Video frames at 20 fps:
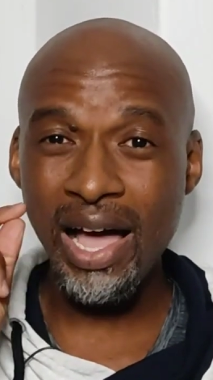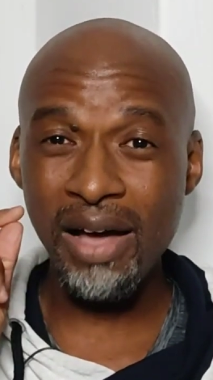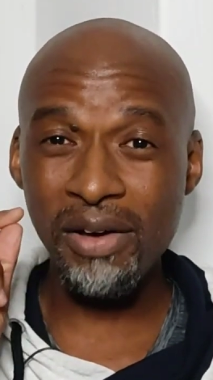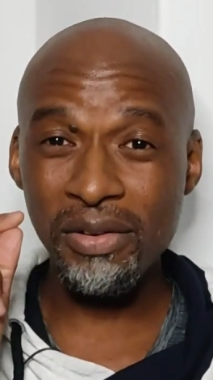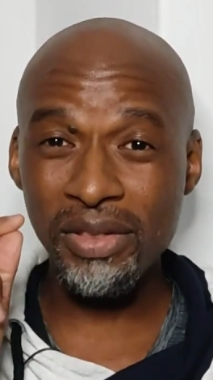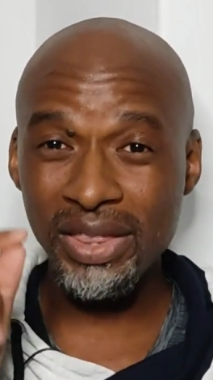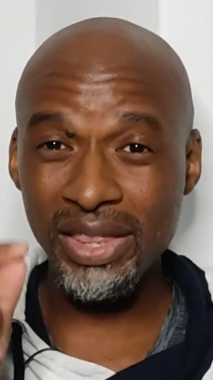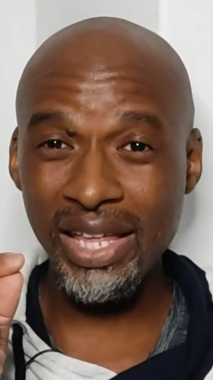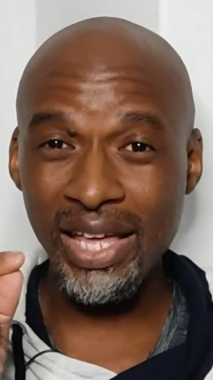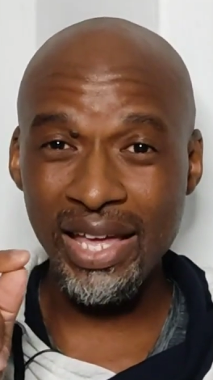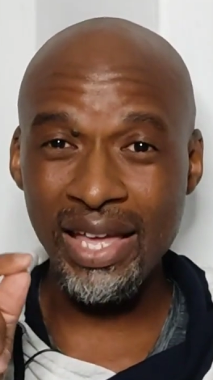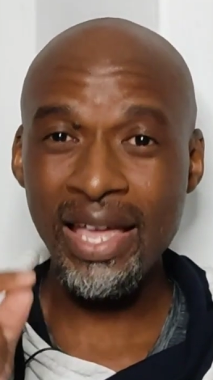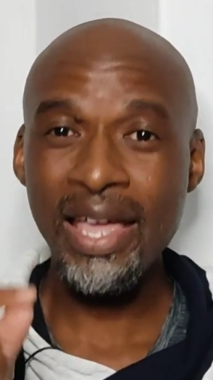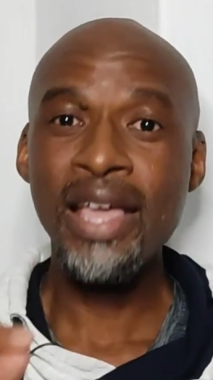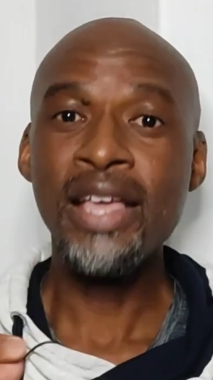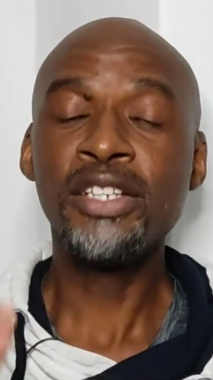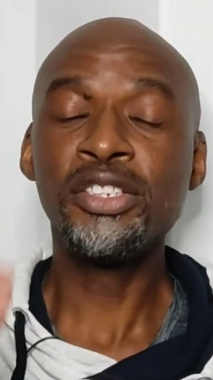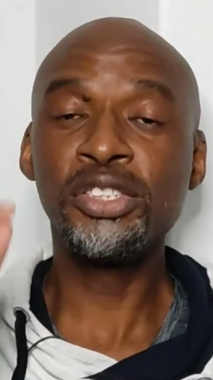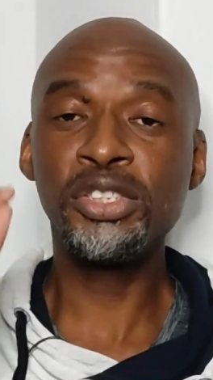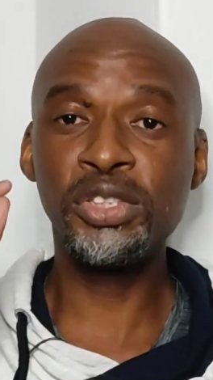out
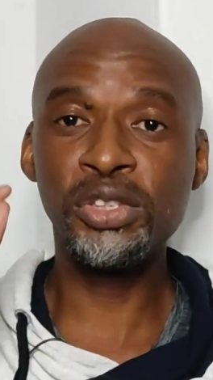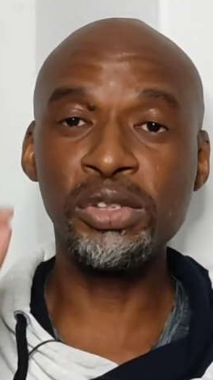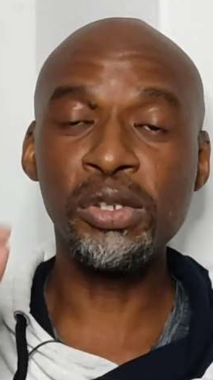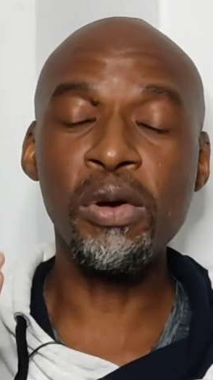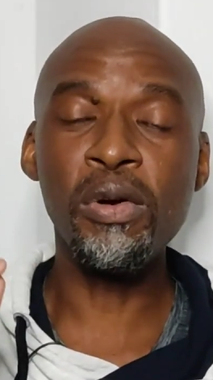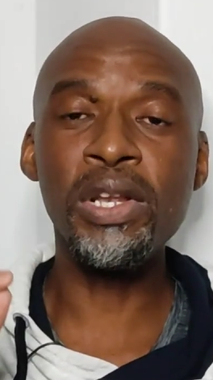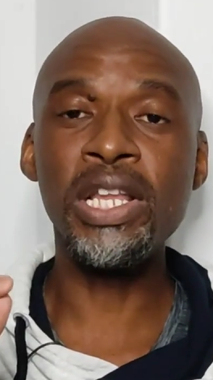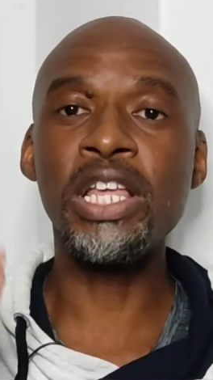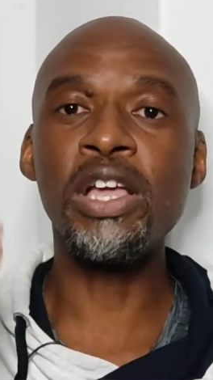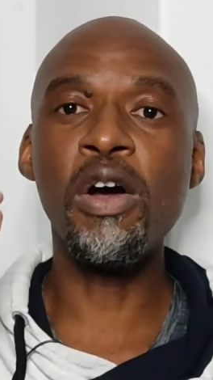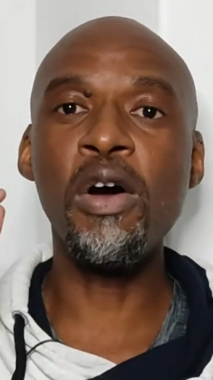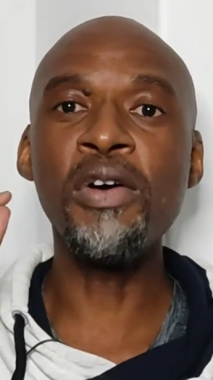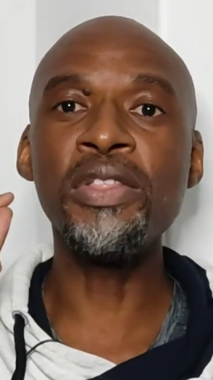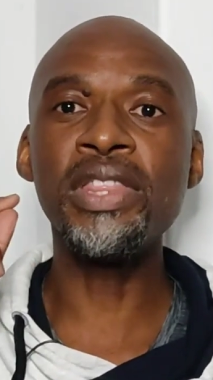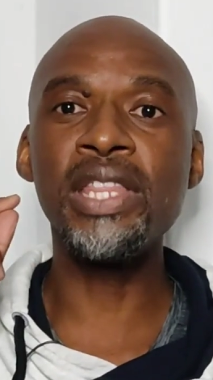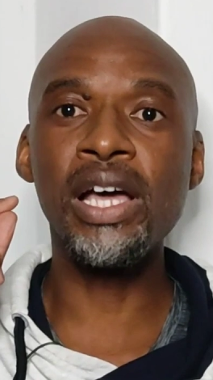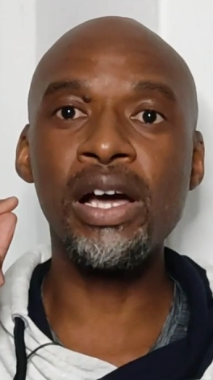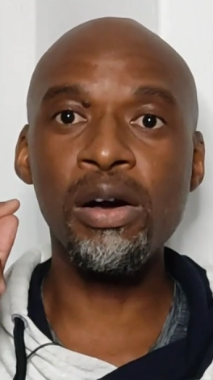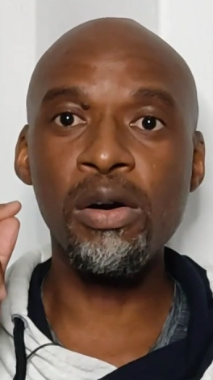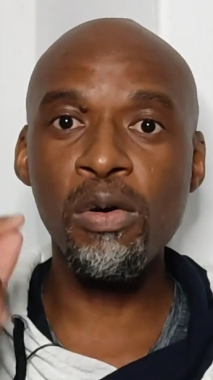there solely
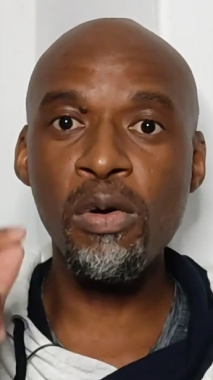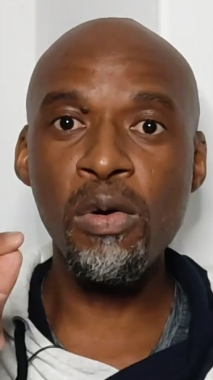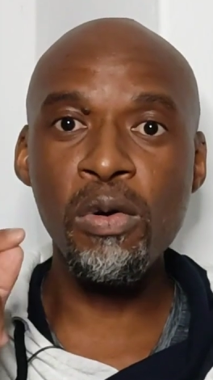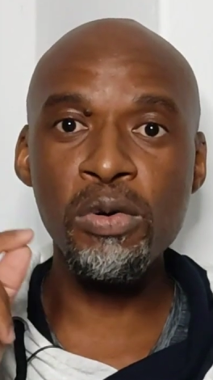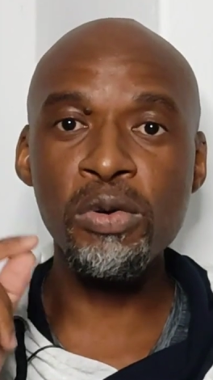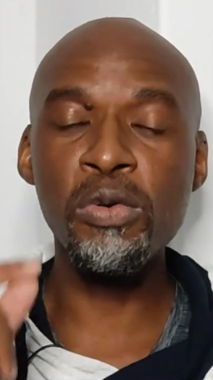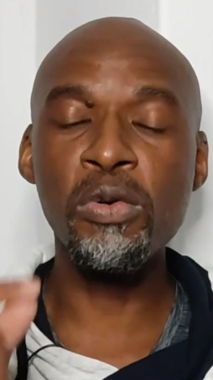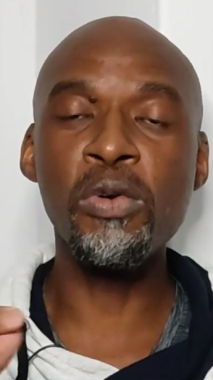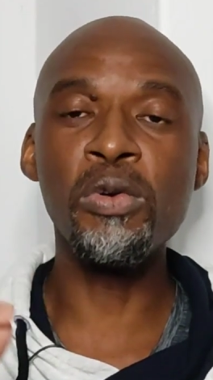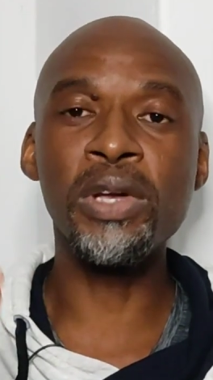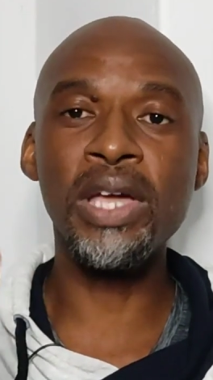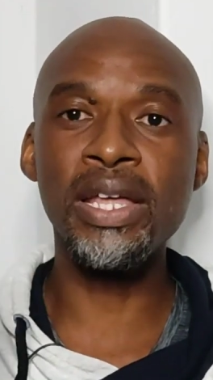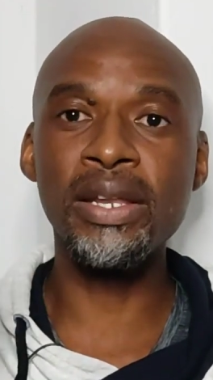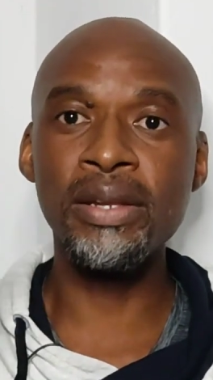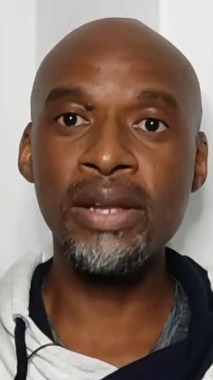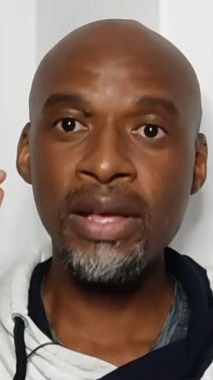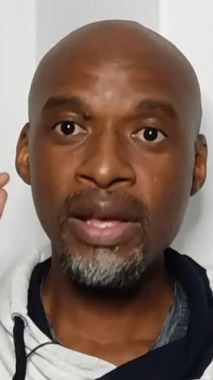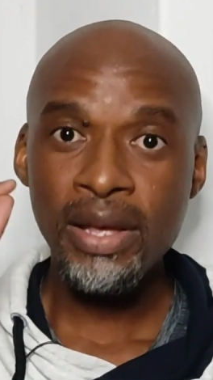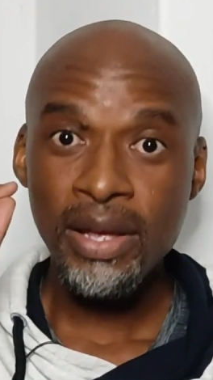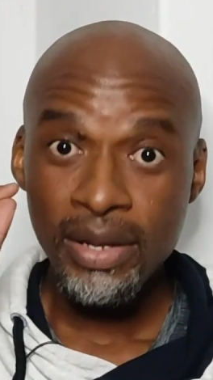on their own who
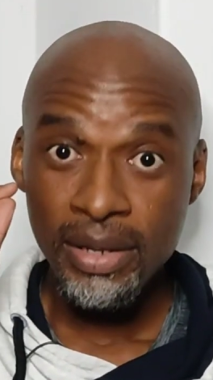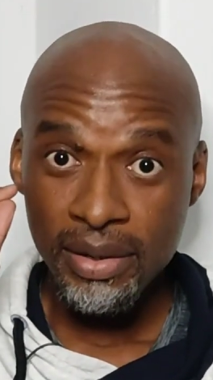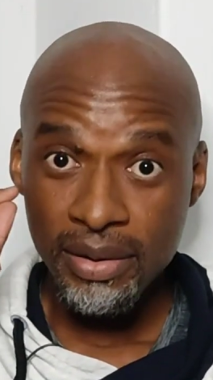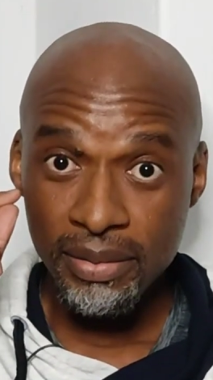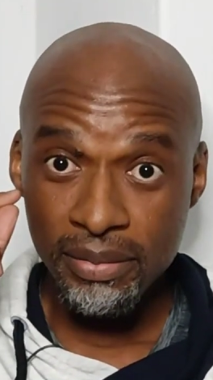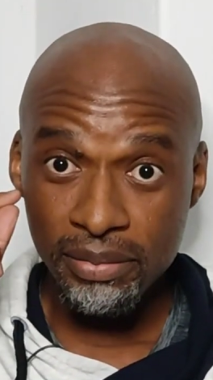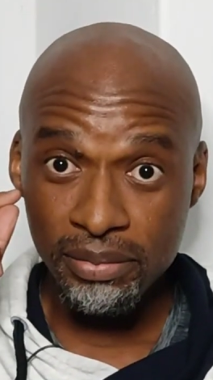can